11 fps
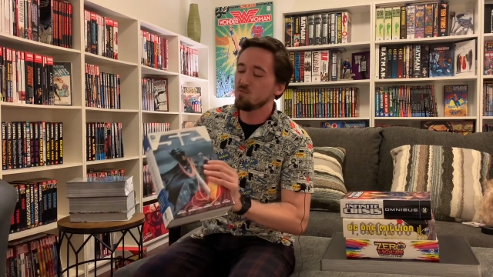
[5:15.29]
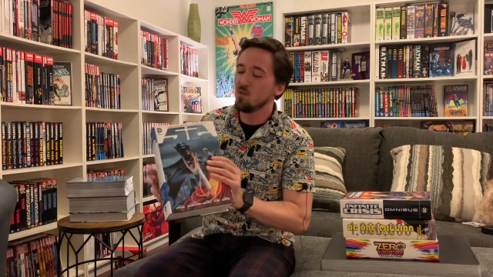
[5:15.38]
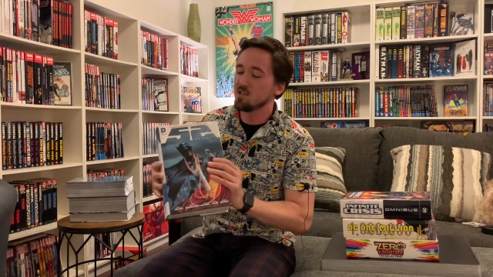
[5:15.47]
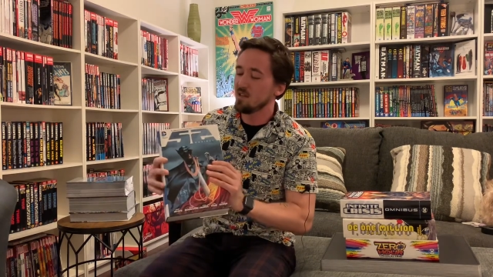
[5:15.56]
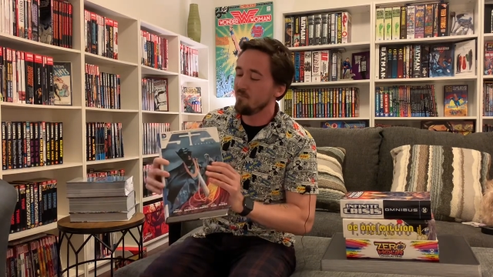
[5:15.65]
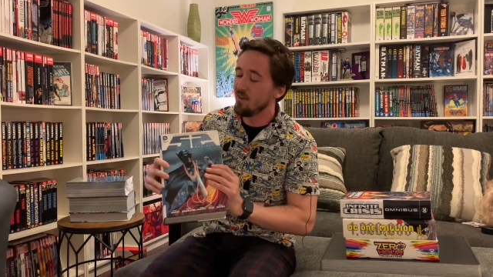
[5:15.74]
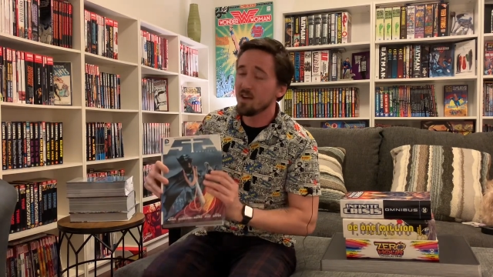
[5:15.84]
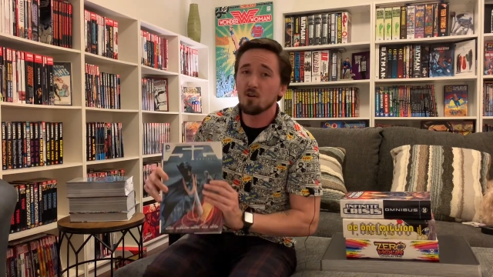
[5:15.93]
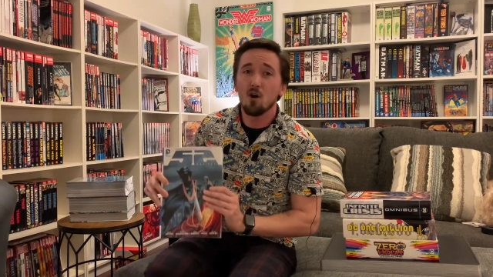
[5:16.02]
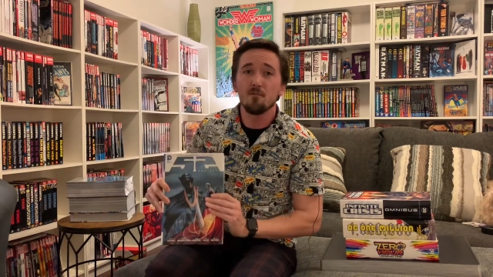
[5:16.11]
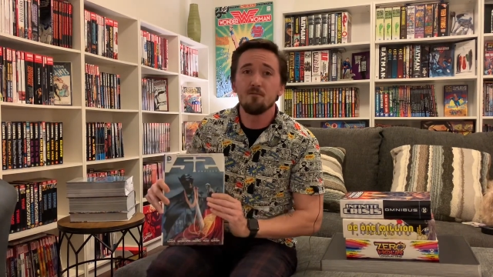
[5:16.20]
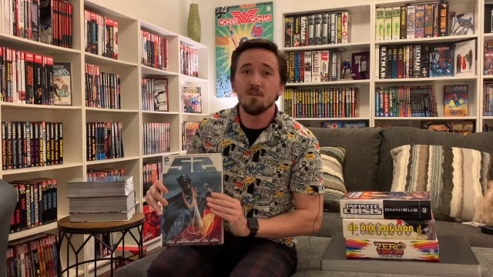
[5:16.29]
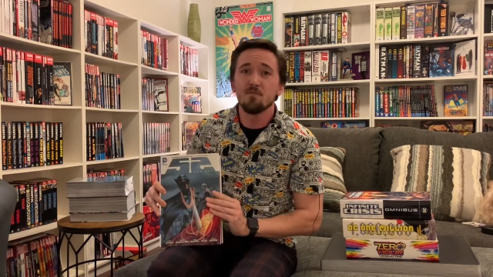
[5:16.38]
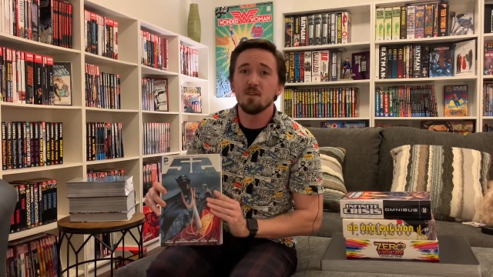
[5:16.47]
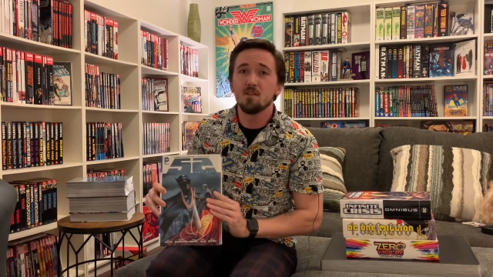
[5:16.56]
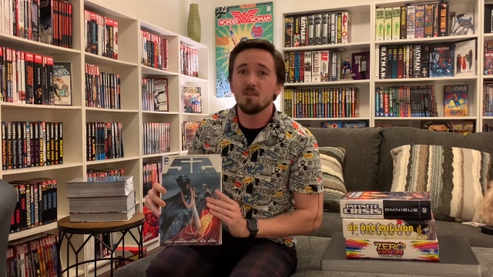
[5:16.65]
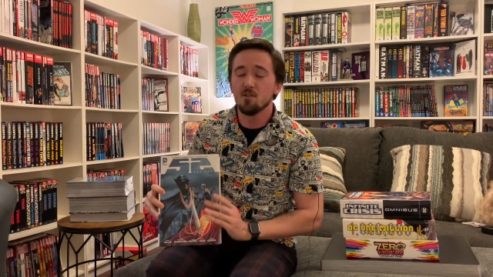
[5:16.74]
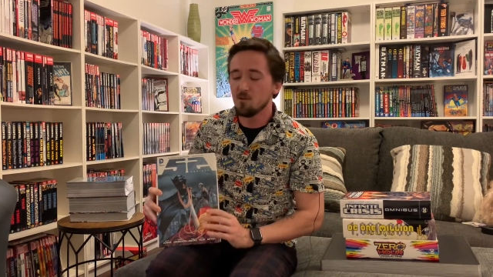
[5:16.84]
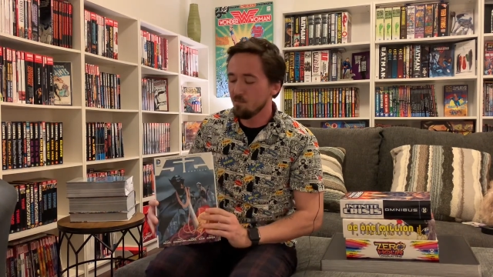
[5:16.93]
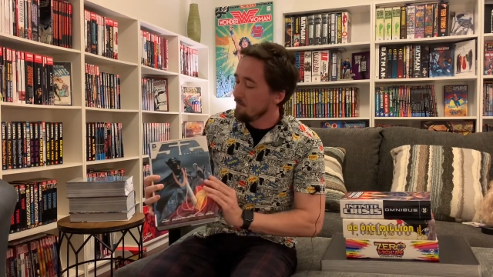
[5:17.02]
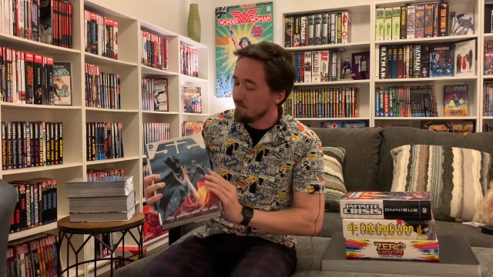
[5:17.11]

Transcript: was an event called 52.